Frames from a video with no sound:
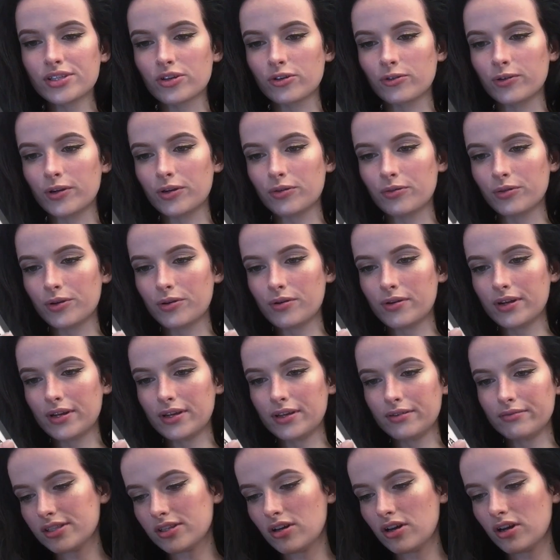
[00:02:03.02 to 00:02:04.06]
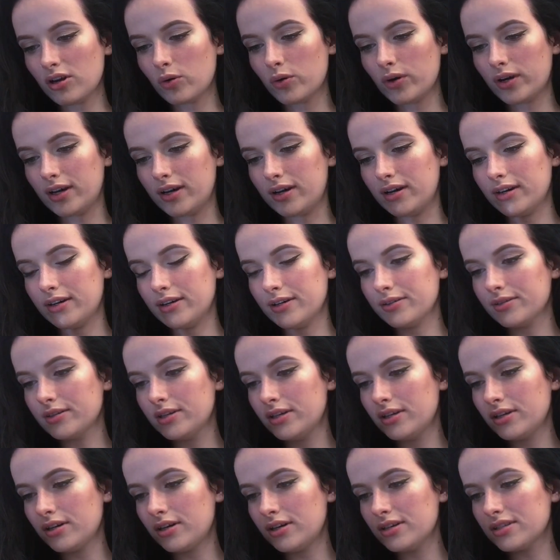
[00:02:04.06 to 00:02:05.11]
or would it ruin it? Aqua.
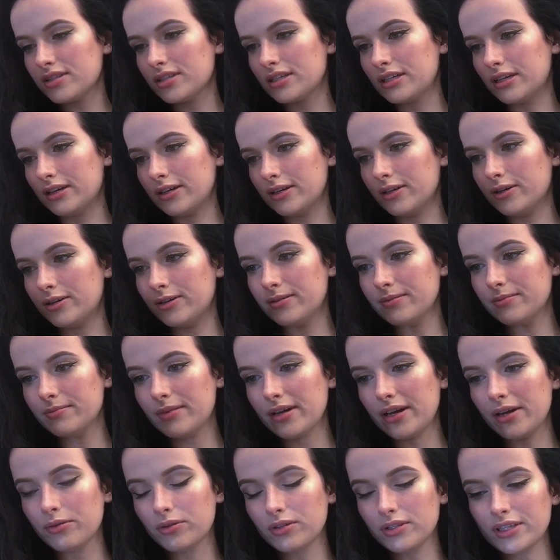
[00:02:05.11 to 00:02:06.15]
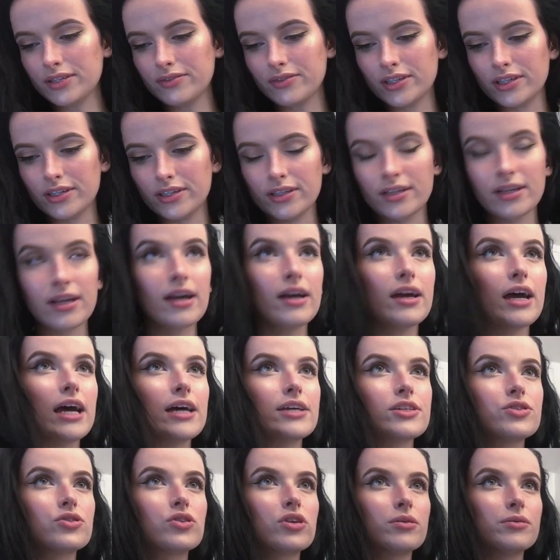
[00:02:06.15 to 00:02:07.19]
Awesome. I will leave it
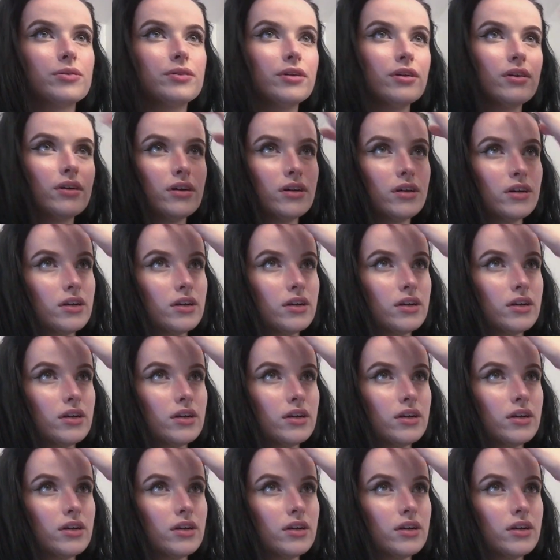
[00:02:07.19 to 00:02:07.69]
as normal.